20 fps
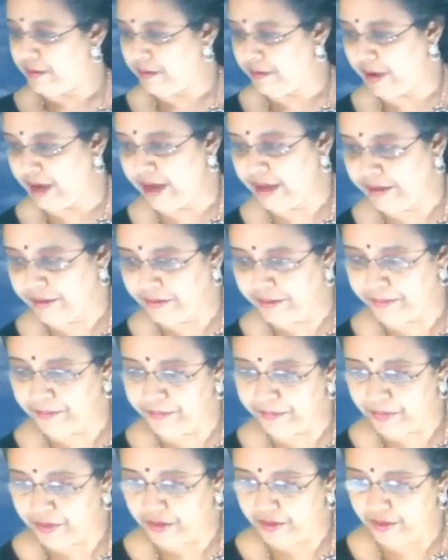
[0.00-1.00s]
Right?
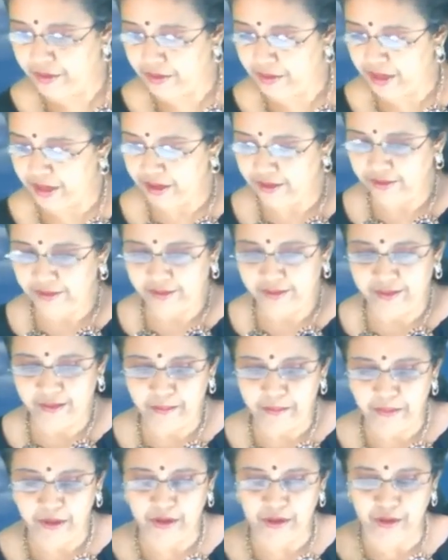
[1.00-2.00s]
So here's a
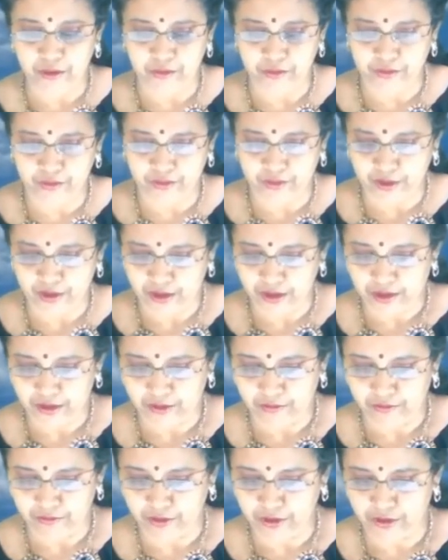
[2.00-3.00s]
simple notes
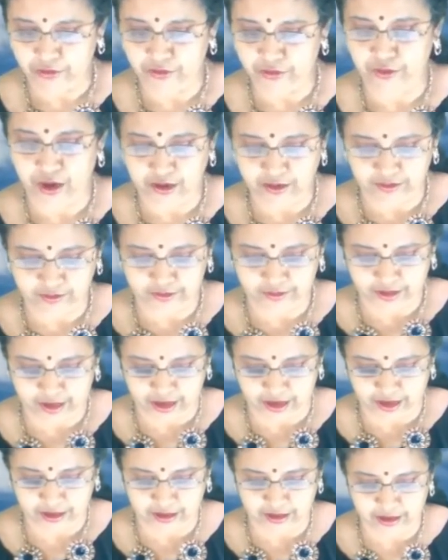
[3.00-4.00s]
for us to
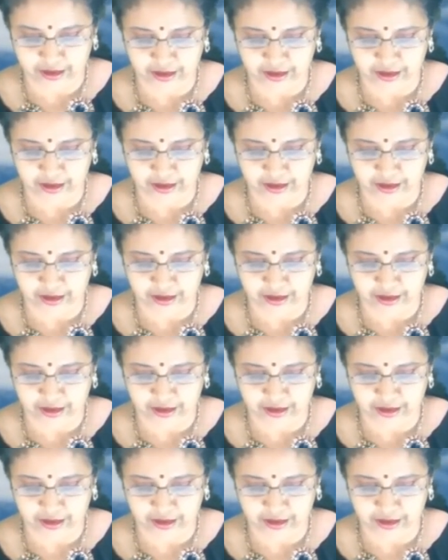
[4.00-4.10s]
understand